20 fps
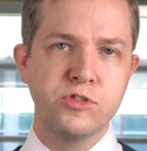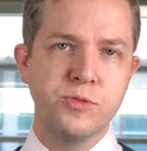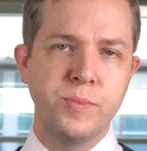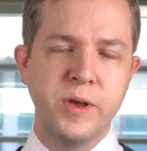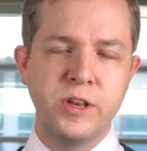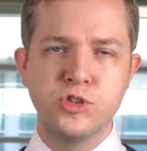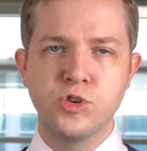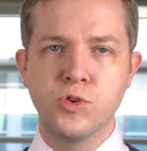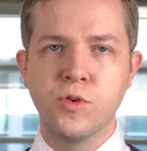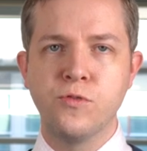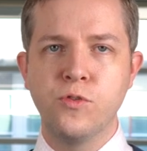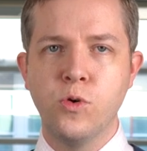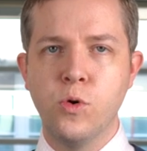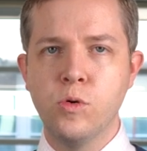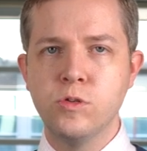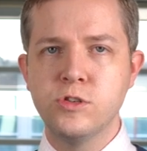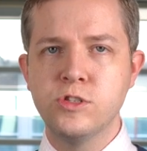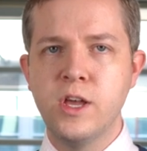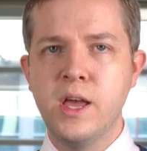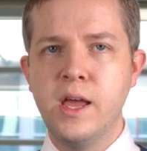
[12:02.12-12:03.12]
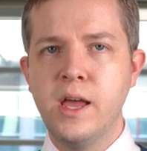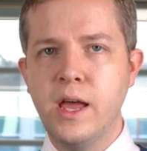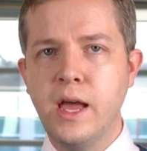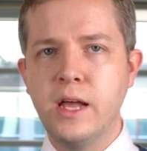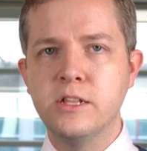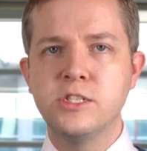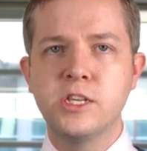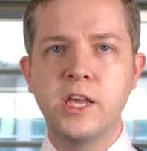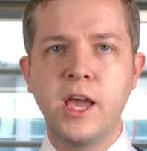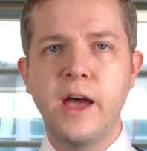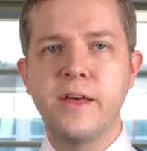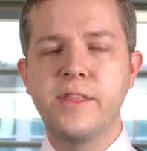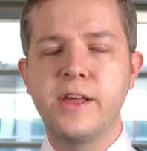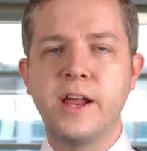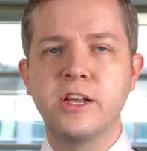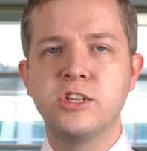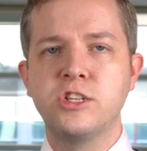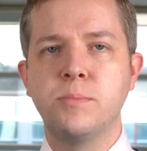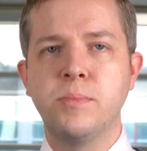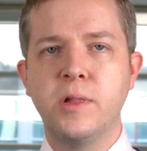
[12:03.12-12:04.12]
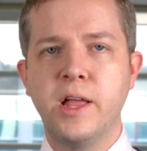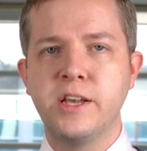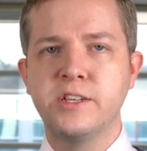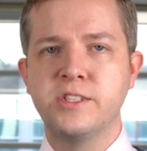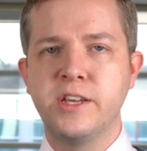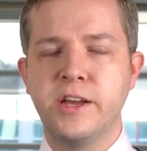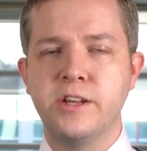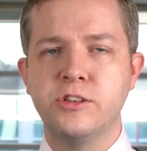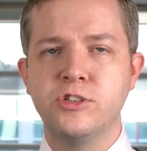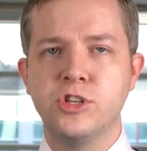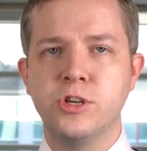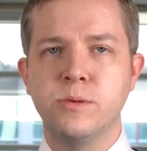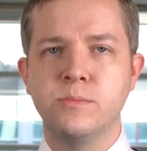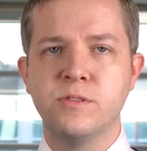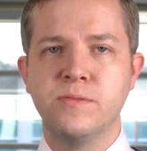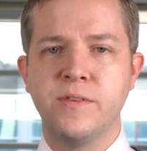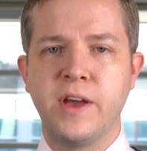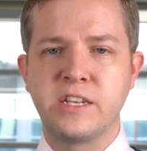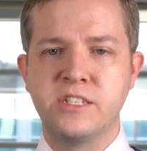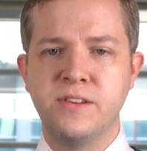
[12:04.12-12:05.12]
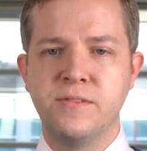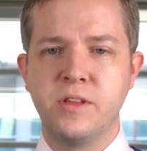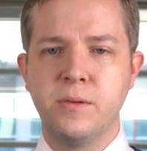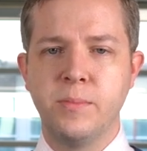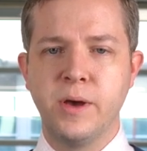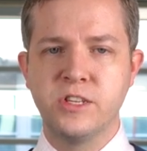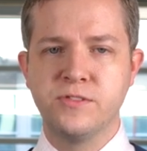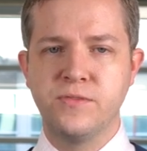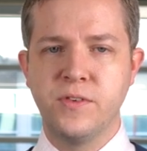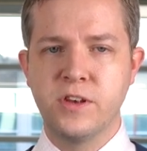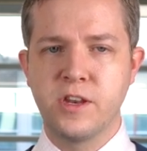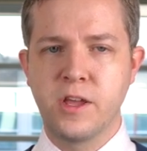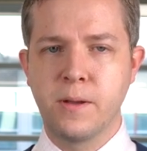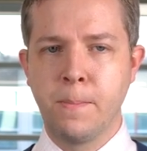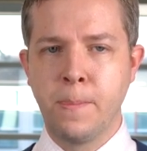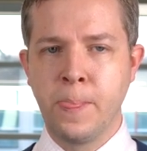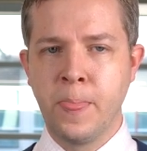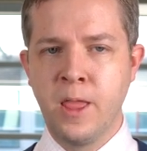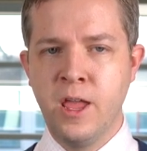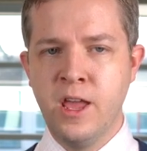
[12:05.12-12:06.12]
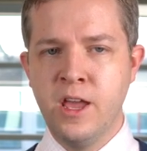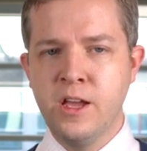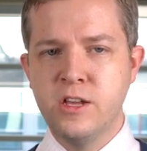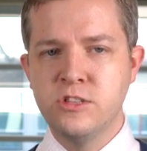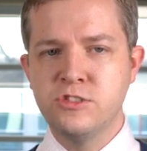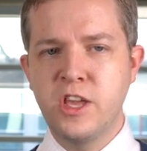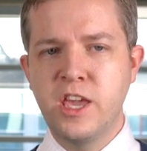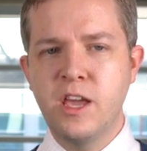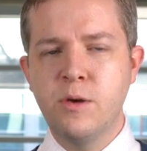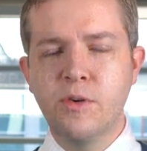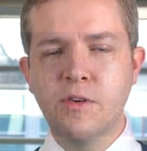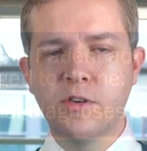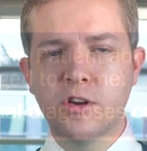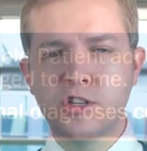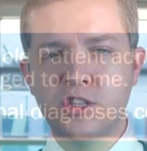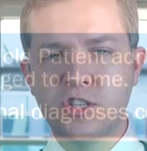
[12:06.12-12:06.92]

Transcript: or dementia or falls and see how that actually plays out in terms of activity-based funding. So here we've got